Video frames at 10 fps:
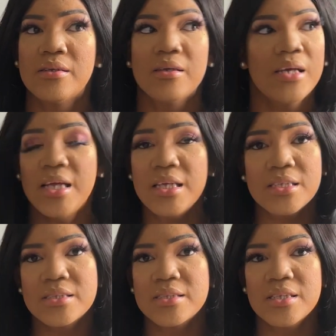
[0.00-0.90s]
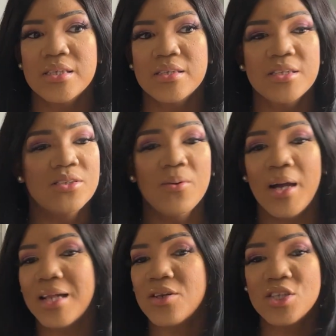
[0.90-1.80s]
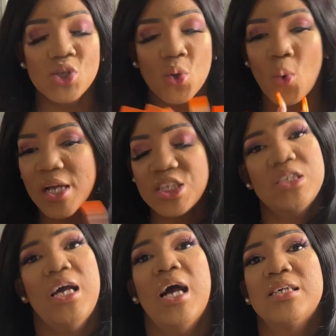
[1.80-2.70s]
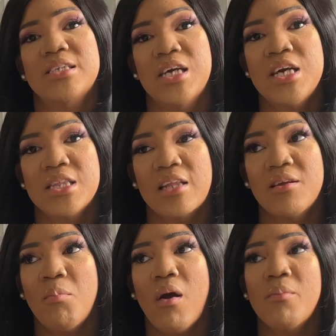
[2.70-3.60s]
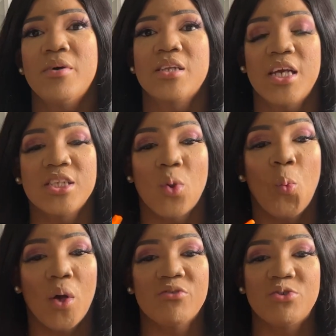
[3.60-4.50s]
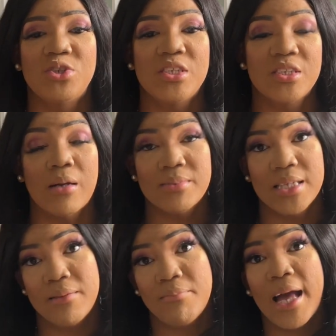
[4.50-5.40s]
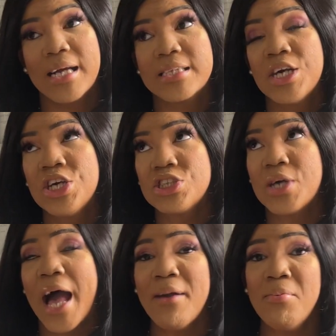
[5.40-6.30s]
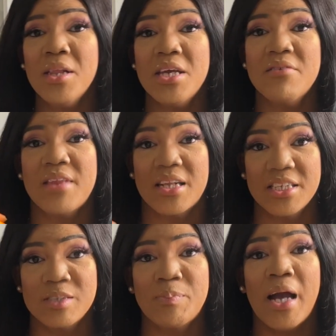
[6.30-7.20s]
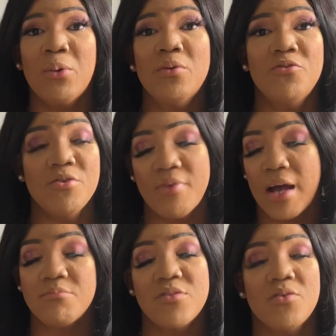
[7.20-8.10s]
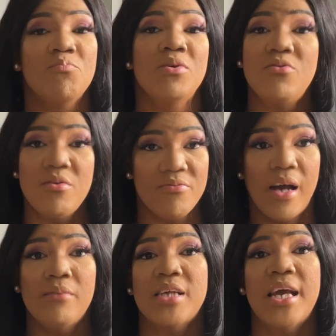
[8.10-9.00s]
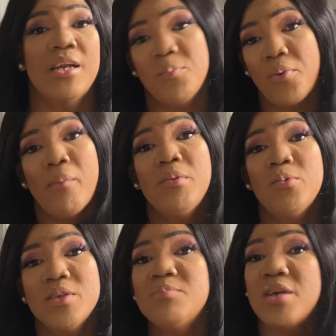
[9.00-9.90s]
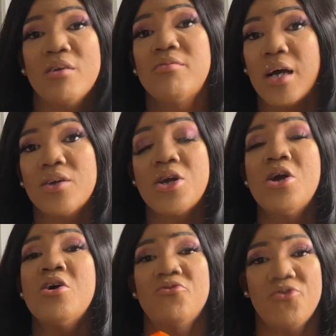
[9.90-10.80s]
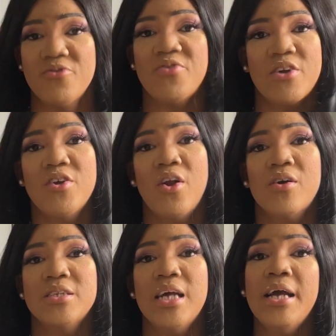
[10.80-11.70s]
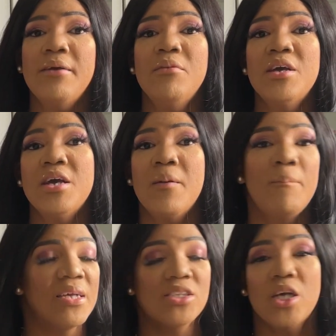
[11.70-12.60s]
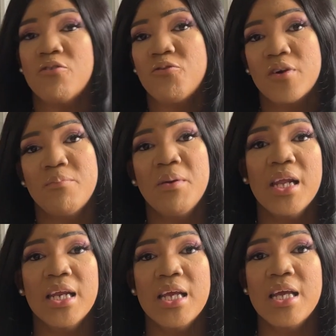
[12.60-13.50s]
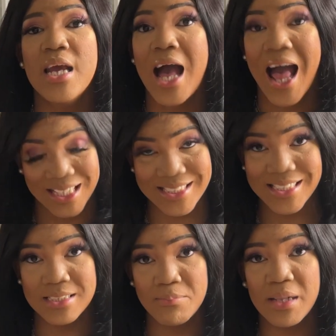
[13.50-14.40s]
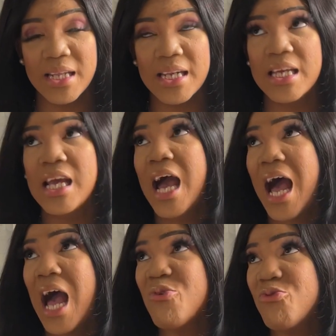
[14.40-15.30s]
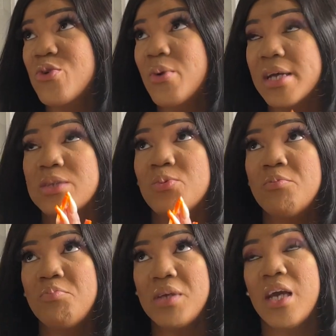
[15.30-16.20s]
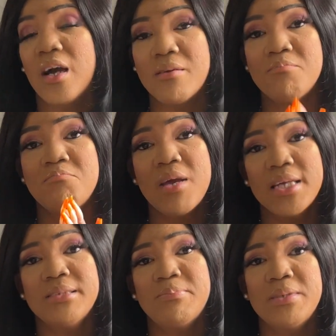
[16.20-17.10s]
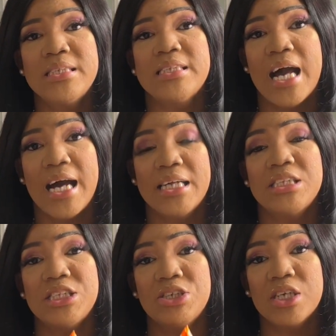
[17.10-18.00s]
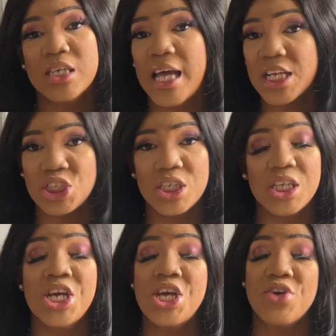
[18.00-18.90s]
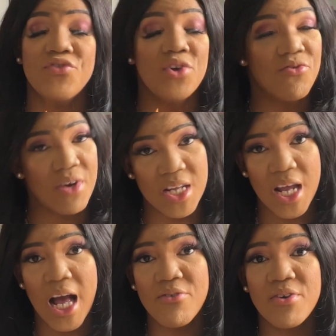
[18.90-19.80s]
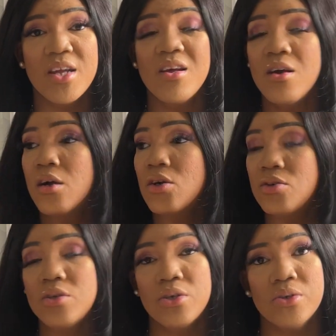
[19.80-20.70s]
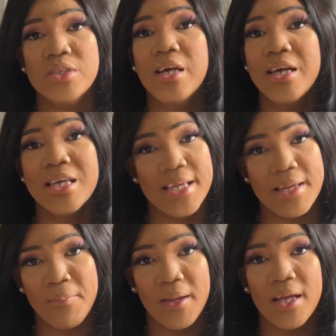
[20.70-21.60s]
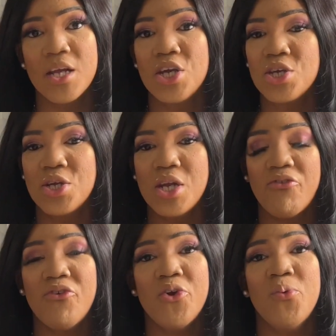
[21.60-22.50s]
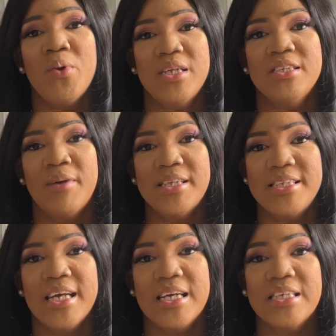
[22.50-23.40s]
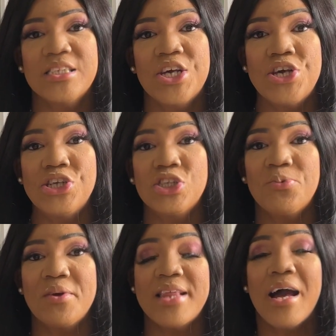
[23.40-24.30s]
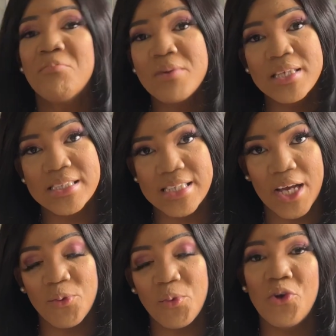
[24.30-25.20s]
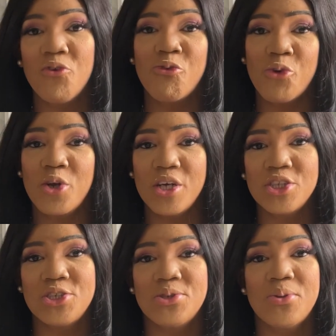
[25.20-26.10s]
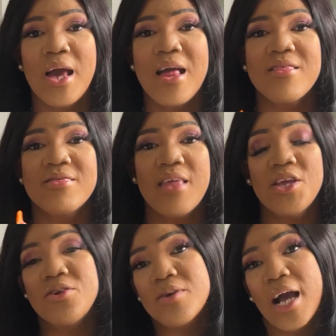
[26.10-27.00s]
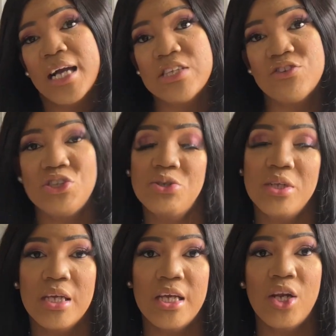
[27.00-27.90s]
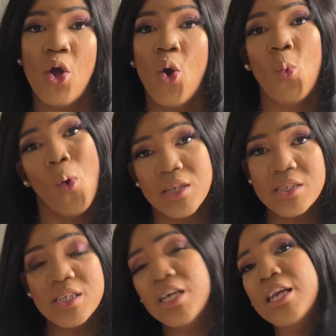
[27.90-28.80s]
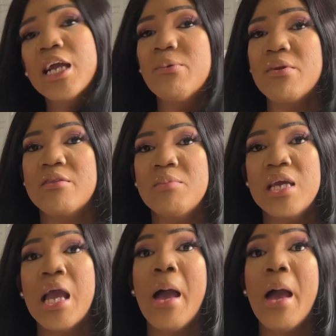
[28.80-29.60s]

It is. There's no question asked that the Marmont is one of Gucci's top selling bags. So I believe that this bag would be revamped and it probably would be around for a very long time. Based on affordability, accessibility, I feel it would be an amazing piece to add to your collection. If you already have it, kudos, keep it. You never know where this might take us. So with that being said, with no further ado, thank you guys for tuning in. Want to connect with me?